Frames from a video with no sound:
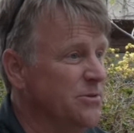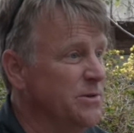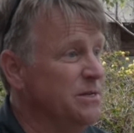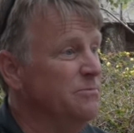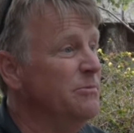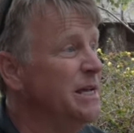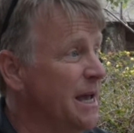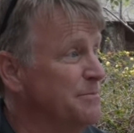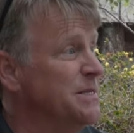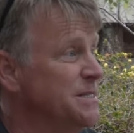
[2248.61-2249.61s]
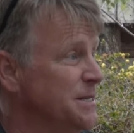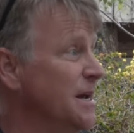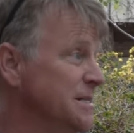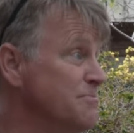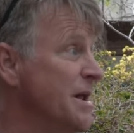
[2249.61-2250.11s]
So we, we kept as,
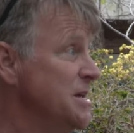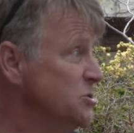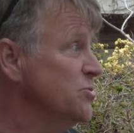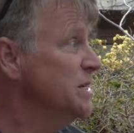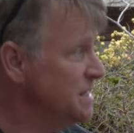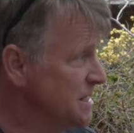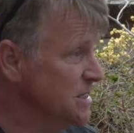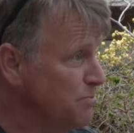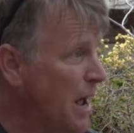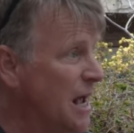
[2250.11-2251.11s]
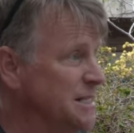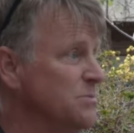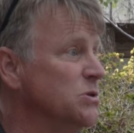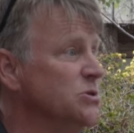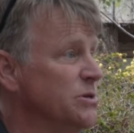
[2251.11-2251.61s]
as many trees as
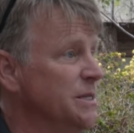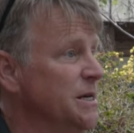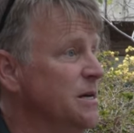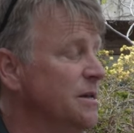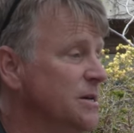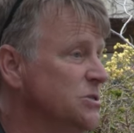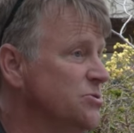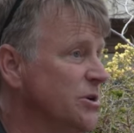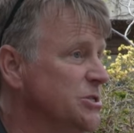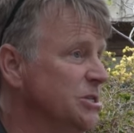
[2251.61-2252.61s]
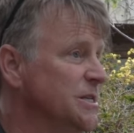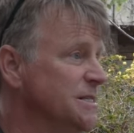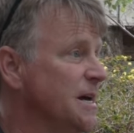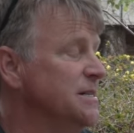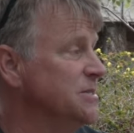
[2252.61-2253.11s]
possible during the, the construction of the
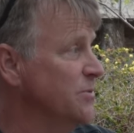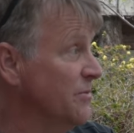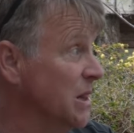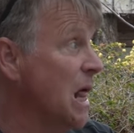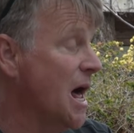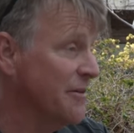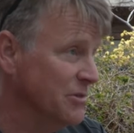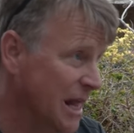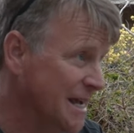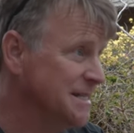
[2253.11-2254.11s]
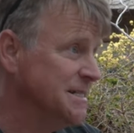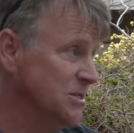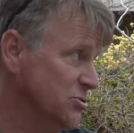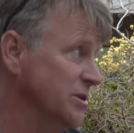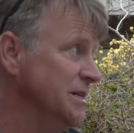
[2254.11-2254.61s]
site. So we have a lot of
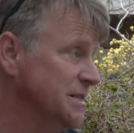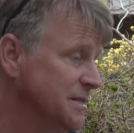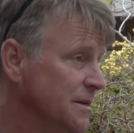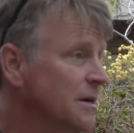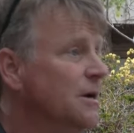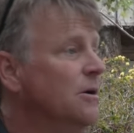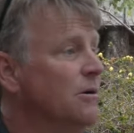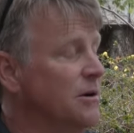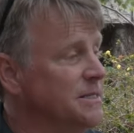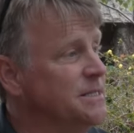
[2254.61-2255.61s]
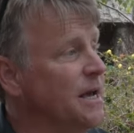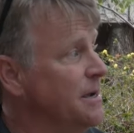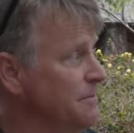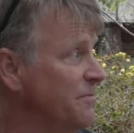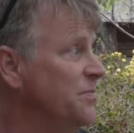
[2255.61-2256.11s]
legacy trees. Very
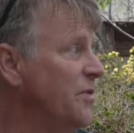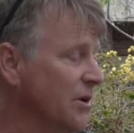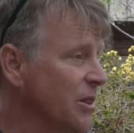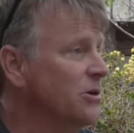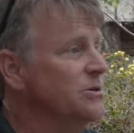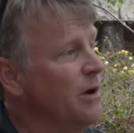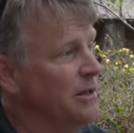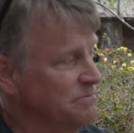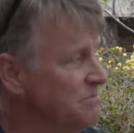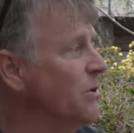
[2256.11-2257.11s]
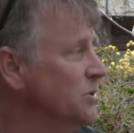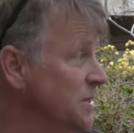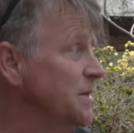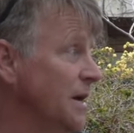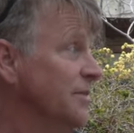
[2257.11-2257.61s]
large site. ones. Very large. Well, mo-
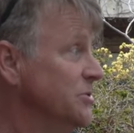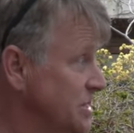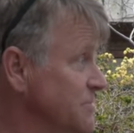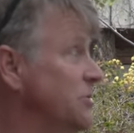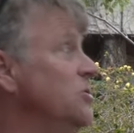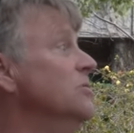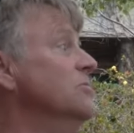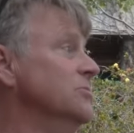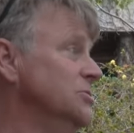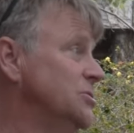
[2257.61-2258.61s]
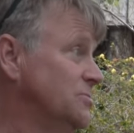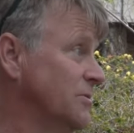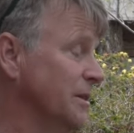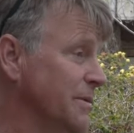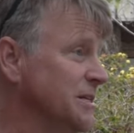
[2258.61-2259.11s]
yeah, there's a huge,
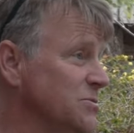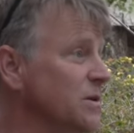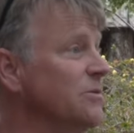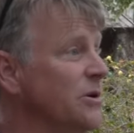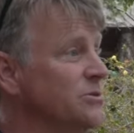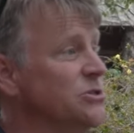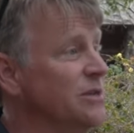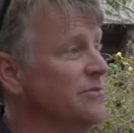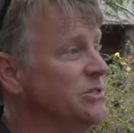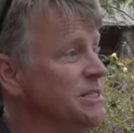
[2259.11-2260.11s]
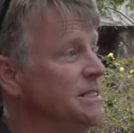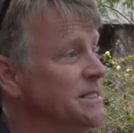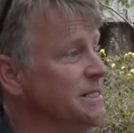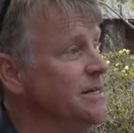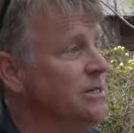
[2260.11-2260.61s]
yeah. one of the biggest willow oaks you'll ever see
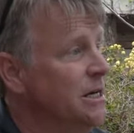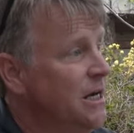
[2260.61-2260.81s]
is there.